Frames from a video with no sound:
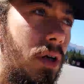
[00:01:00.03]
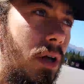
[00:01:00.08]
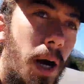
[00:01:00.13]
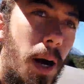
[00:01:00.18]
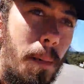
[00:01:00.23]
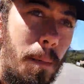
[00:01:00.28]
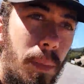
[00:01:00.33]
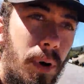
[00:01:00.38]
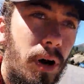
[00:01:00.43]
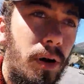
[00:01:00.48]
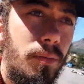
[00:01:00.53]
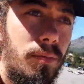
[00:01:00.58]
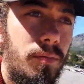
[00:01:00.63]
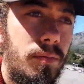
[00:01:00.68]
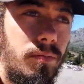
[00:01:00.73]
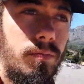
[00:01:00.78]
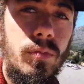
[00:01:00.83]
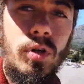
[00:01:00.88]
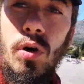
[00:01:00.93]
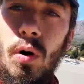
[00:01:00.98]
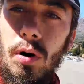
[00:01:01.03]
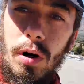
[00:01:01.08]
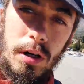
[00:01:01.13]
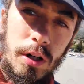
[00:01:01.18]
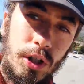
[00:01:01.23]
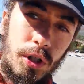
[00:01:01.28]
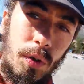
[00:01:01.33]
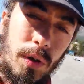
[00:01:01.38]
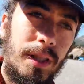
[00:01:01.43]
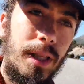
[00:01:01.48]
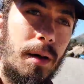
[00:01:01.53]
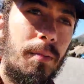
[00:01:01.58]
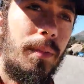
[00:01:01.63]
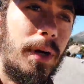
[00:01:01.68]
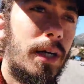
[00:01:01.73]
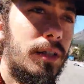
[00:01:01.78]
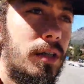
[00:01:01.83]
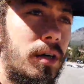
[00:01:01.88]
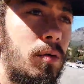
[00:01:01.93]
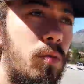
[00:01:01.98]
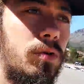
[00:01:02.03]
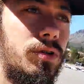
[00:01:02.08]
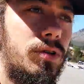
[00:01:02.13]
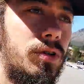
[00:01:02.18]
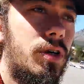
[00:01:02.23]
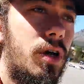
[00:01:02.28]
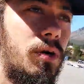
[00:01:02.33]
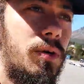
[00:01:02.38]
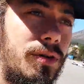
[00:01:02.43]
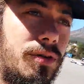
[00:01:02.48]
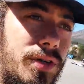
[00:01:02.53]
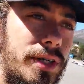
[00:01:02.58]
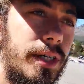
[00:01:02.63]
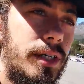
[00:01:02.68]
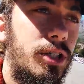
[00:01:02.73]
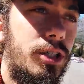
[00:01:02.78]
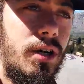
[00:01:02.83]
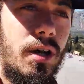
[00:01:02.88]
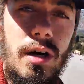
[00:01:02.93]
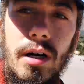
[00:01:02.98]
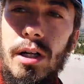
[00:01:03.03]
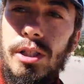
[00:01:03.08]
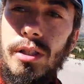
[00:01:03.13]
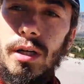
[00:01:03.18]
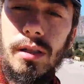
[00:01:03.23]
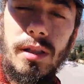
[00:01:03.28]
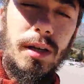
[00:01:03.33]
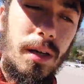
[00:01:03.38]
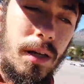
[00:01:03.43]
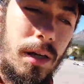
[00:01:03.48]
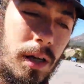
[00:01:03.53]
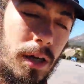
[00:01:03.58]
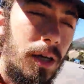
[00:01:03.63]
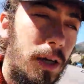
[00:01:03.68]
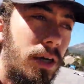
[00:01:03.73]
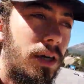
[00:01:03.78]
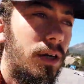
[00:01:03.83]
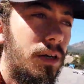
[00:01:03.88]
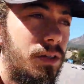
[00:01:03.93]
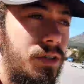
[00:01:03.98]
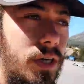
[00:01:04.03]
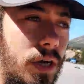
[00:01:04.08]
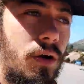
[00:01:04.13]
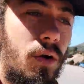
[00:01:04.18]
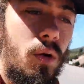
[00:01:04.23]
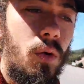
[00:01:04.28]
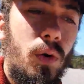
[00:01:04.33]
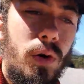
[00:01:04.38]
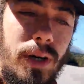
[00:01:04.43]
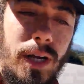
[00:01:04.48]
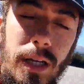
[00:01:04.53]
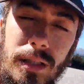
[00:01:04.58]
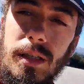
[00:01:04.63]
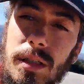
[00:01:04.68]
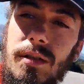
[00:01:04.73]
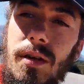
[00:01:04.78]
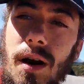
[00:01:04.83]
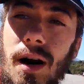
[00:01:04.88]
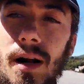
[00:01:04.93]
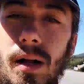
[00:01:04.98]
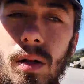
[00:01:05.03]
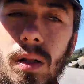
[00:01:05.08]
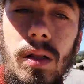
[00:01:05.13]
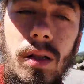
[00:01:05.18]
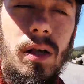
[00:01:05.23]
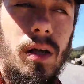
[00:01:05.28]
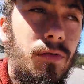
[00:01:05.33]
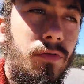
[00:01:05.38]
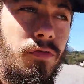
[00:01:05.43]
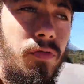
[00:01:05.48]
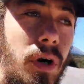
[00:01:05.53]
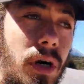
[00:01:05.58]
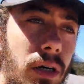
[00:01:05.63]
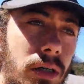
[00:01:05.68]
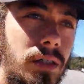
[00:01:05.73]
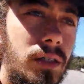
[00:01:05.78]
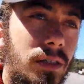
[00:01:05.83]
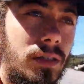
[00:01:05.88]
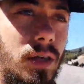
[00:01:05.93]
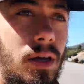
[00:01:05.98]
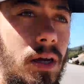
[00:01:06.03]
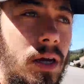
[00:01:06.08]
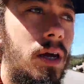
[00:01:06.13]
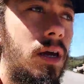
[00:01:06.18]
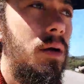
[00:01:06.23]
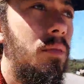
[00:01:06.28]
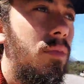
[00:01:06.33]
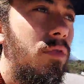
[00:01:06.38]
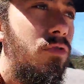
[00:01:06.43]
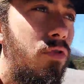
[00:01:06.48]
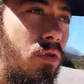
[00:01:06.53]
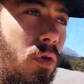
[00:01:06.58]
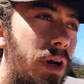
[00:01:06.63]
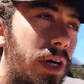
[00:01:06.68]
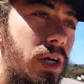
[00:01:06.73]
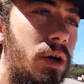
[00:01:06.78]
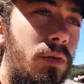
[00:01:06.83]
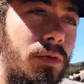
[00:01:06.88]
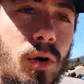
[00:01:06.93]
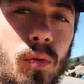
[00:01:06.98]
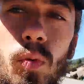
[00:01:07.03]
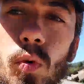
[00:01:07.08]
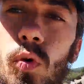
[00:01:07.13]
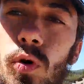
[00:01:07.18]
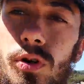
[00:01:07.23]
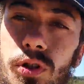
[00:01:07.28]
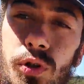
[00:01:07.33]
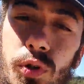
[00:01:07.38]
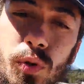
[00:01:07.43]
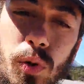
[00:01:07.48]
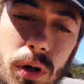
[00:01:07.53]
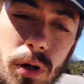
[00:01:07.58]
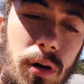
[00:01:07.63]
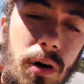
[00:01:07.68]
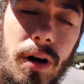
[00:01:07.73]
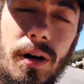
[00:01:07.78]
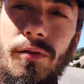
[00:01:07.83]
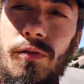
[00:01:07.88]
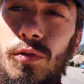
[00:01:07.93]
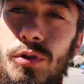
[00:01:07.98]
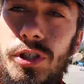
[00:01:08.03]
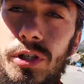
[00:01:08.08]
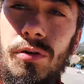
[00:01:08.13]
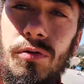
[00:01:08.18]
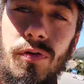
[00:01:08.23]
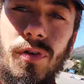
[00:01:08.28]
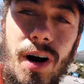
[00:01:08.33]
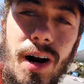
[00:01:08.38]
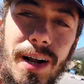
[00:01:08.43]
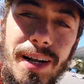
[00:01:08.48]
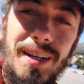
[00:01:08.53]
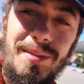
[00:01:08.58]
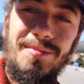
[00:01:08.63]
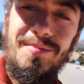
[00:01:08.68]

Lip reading: But I'm not going to join them because I want to go and see a church at the Cerro Catedral first before I go on the walk to Refugio Frey.